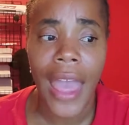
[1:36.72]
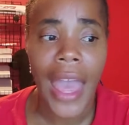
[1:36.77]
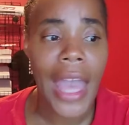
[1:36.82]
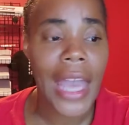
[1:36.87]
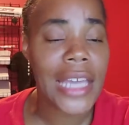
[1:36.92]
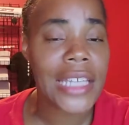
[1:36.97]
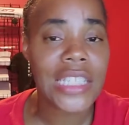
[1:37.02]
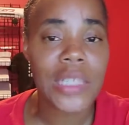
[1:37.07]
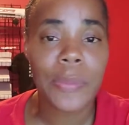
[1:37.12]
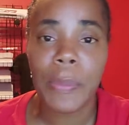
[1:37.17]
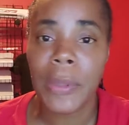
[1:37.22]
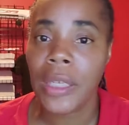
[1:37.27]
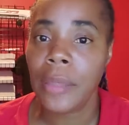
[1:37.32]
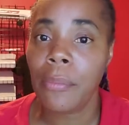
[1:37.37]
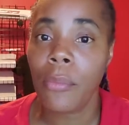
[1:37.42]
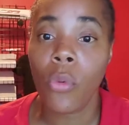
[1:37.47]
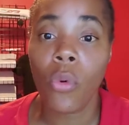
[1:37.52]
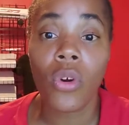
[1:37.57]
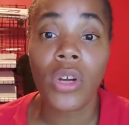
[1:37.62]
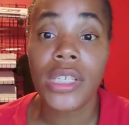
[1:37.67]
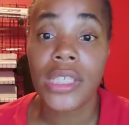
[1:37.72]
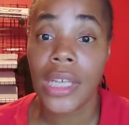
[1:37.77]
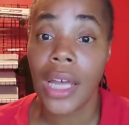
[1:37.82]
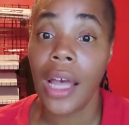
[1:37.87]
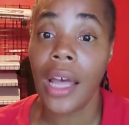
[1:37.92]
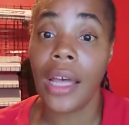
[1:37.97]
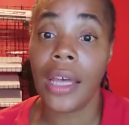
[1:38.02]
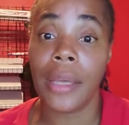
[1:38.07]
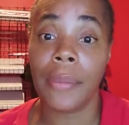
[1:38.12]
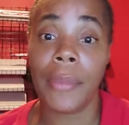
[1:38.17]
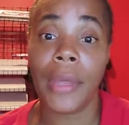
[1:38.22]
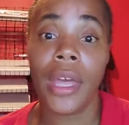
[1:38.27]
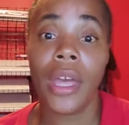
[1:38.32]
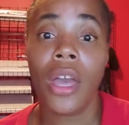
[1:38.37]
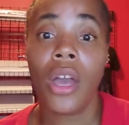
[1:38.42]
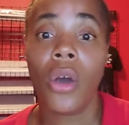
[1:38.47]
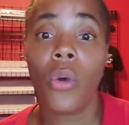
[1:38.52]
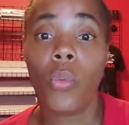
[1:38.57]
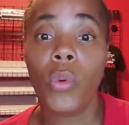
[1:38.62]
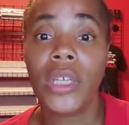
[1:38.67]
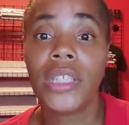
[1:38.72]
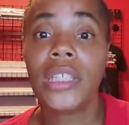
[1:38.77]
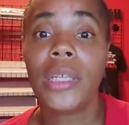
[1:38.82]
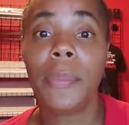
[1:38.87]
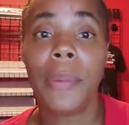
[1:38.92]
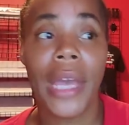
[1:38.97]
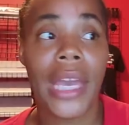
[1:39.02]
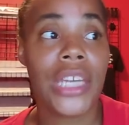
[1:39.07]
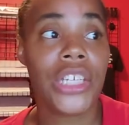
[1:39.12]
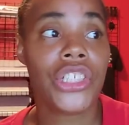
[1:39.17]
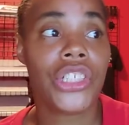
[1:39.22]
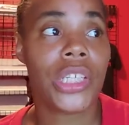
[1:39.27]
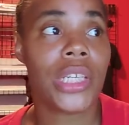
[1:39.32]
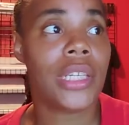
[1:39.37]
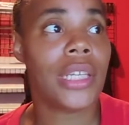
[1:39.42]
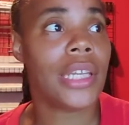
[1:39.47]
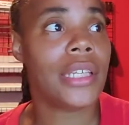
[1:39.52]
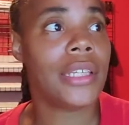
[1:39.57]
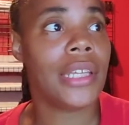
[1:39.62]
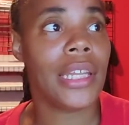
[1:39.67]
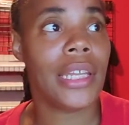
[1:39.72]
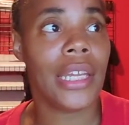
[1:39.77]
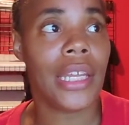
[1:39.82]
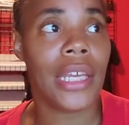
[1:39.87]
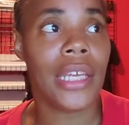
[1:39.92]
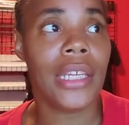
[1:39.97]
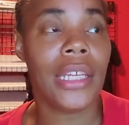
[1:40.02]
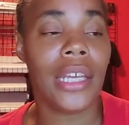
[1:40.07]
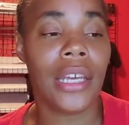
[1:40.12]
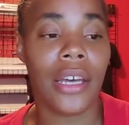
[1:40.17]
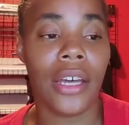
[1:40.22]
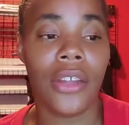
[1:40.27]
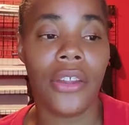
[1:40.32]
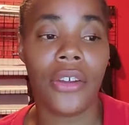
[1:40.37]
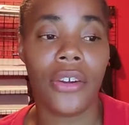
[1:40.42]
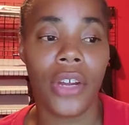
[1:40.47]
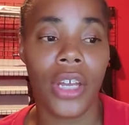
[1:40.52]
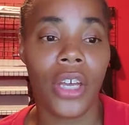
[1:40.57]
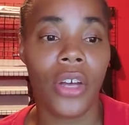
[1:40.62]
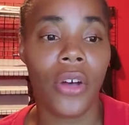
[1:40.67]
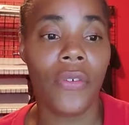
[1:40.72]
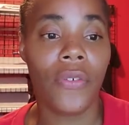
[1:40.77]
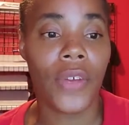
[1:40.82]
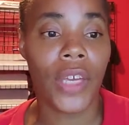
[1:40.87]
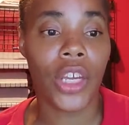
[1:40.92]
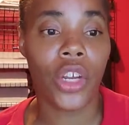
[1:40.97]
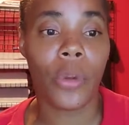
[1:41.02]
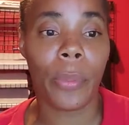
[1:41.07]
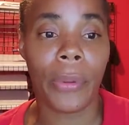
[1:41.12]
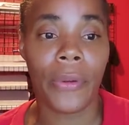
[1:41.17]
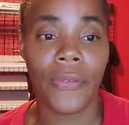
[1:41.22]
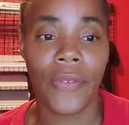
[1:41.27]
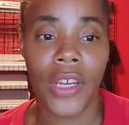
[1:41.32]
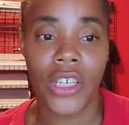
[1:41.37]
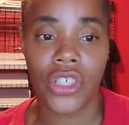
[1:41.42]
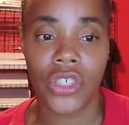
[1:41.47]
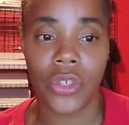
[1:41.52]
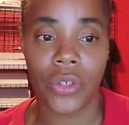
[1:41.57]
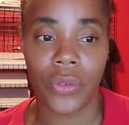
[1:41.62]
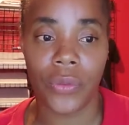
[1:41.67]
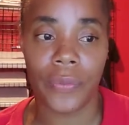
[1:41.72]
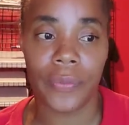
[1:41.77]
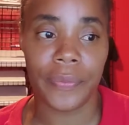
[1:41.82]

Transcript: and spend more time with the patient than any other healthcare professional.